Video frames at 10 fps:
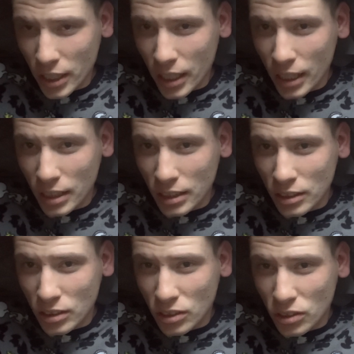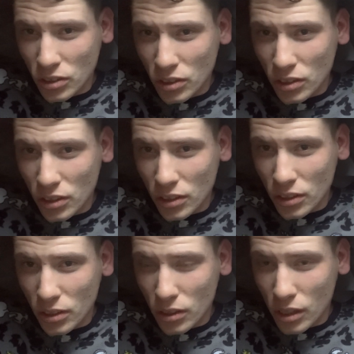And
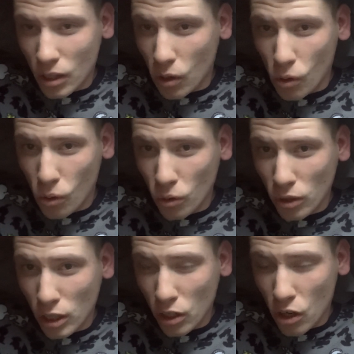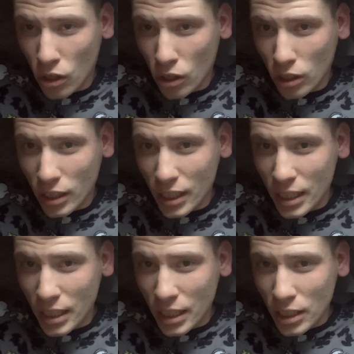all along,
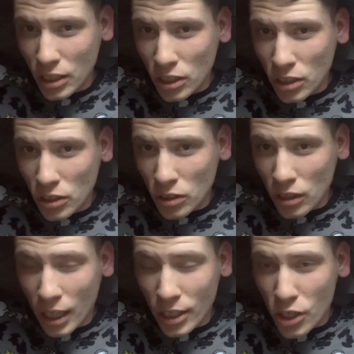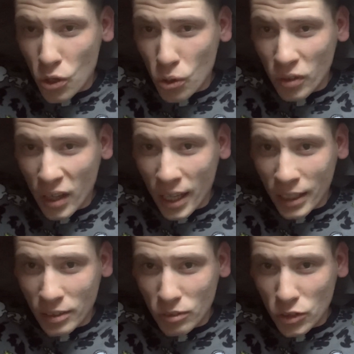I know
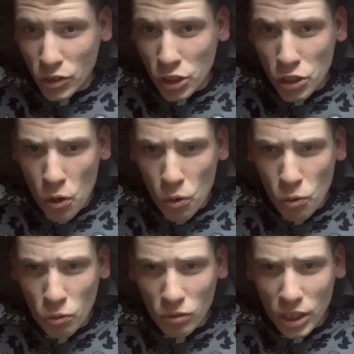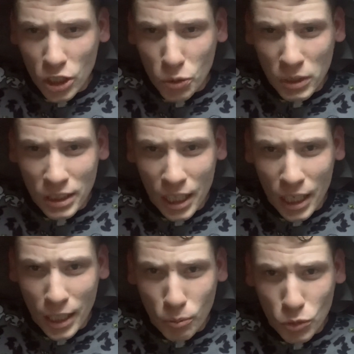that, you know, there's been
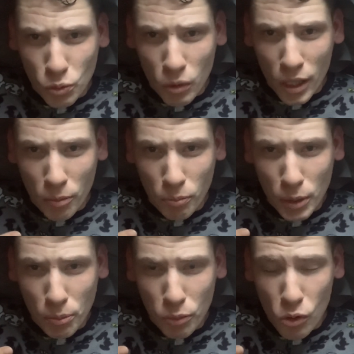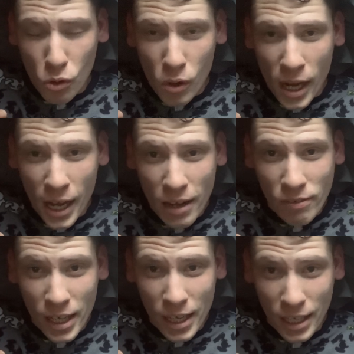times where people
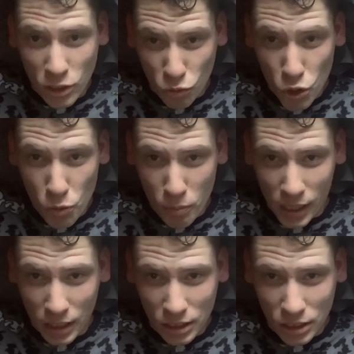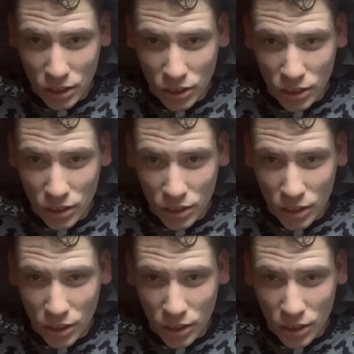have had roommates